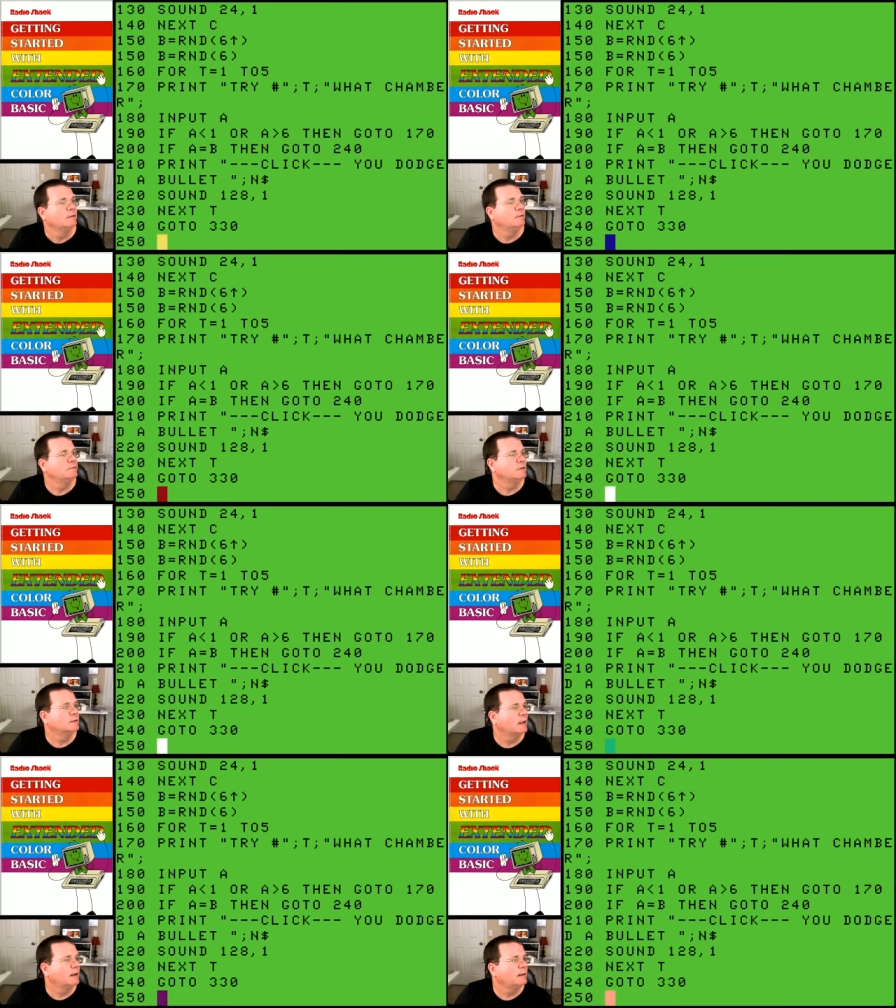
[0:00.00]

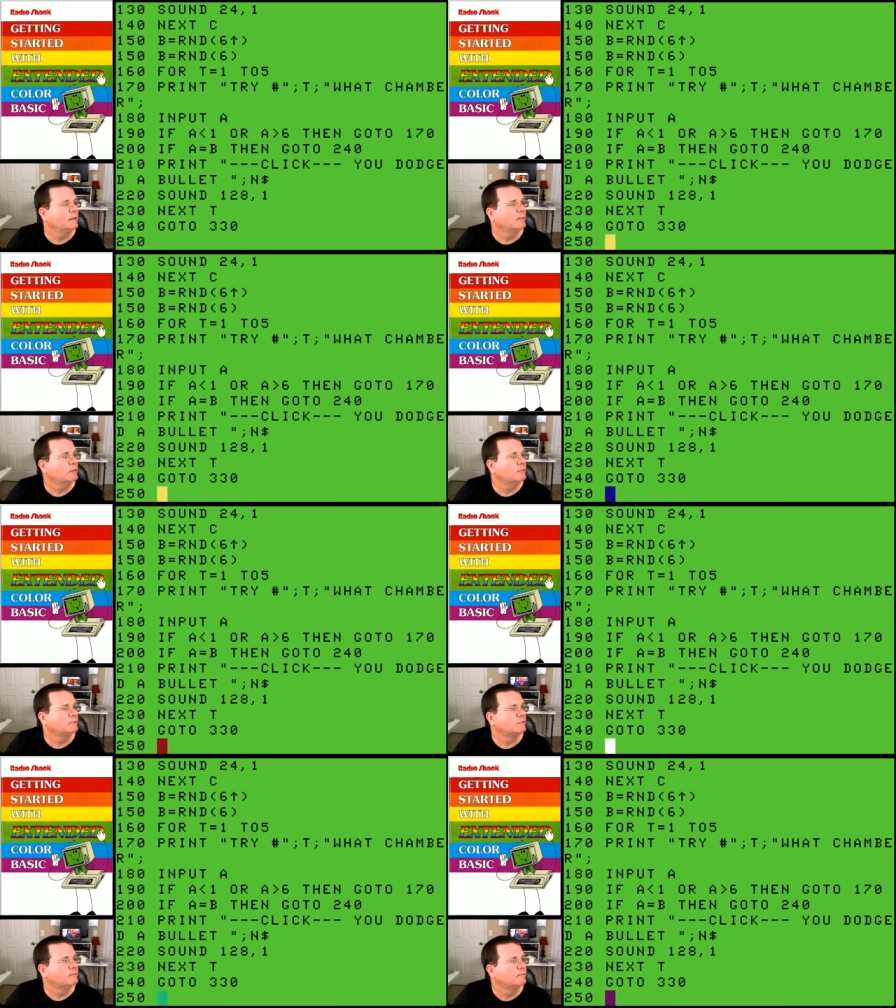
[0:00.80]
Using line
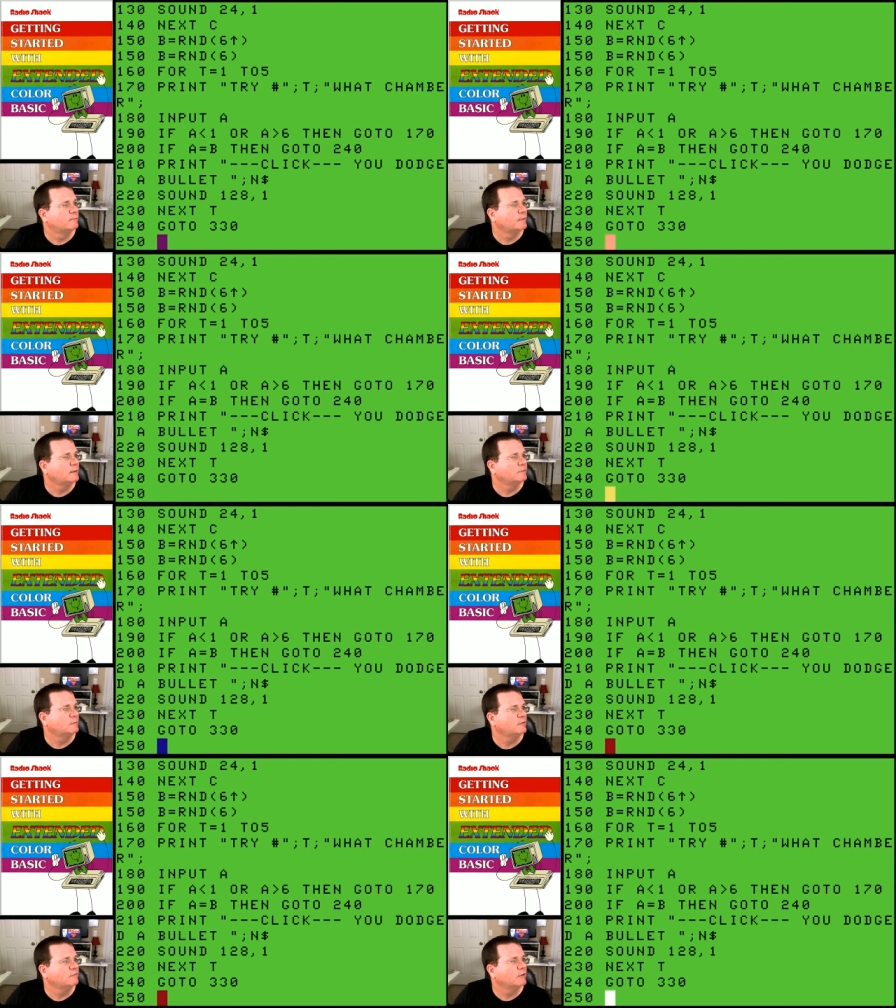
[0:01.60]
numbers gets
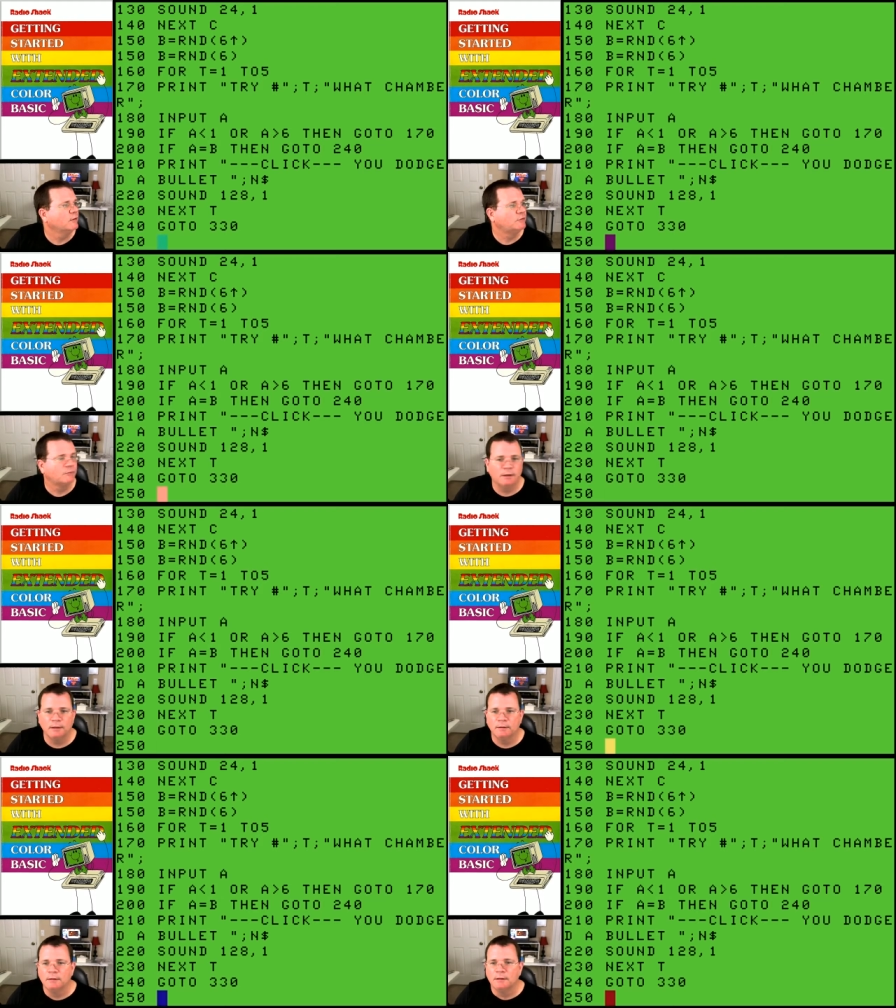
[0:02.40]
to be very tricky.